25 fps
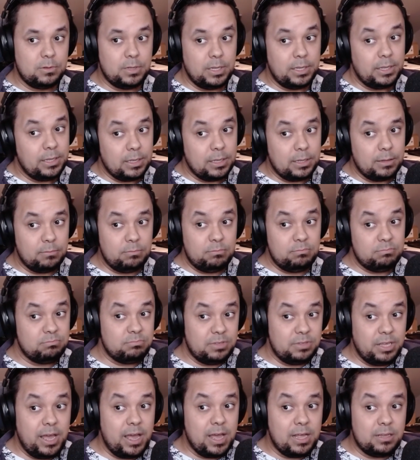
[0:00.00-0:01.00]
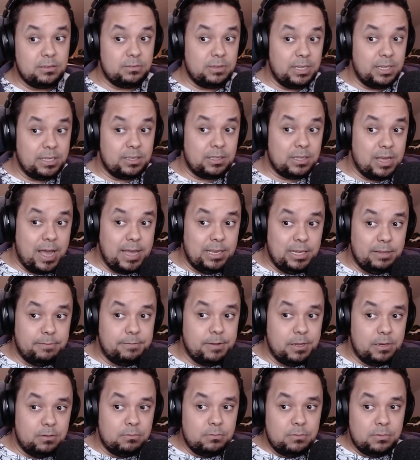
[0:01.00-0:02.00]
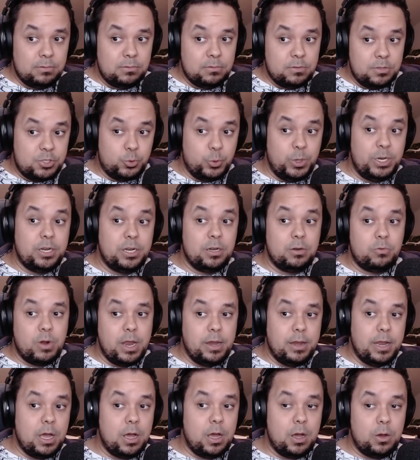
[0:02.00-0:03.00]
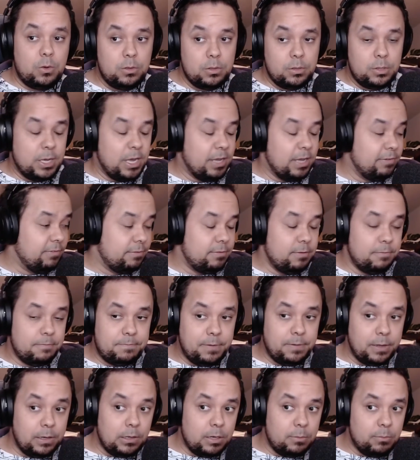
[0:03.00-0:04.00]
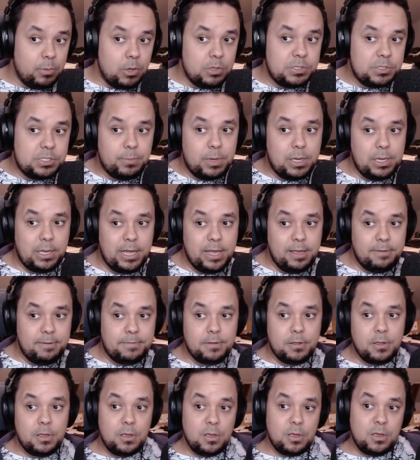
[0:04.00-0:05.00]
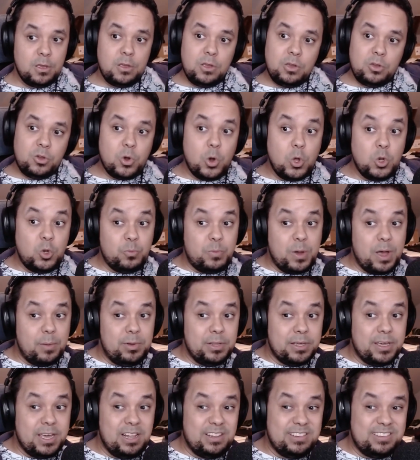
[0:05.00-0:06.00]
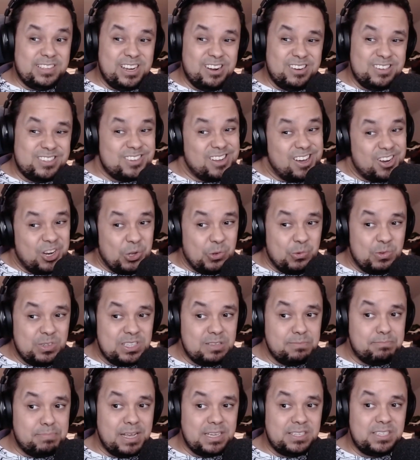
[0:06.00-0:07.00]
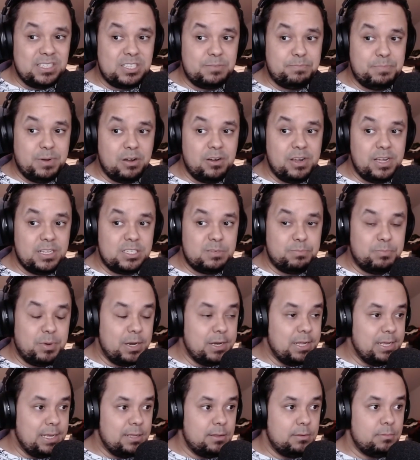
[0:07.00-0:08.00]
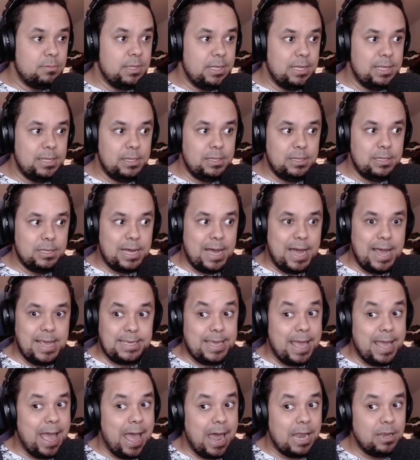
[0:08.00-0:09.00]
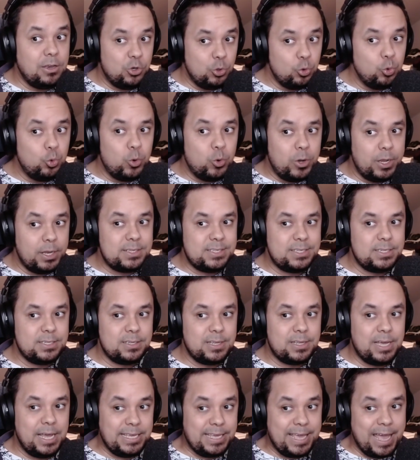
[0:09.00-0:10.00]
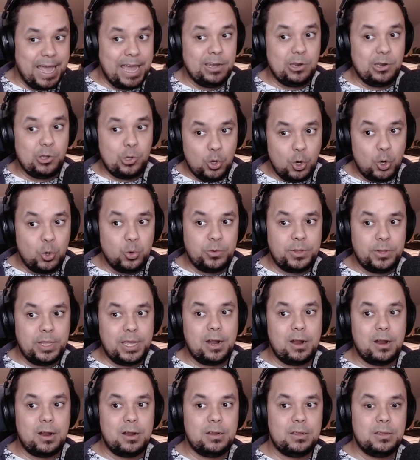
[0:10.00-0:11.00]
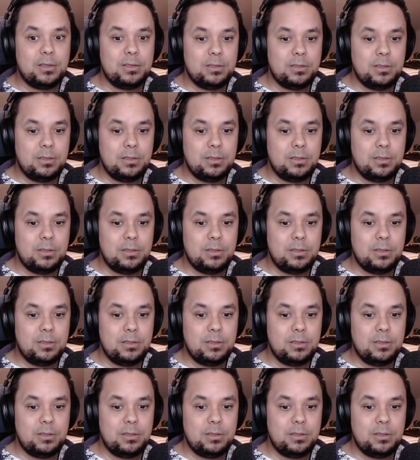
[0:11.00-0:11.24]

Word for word: Like, yeah, like I live in Sweden right now. I've lived in Finland most of my life. Going to public healthcare is not always the best experience, but I can do it. I can go there.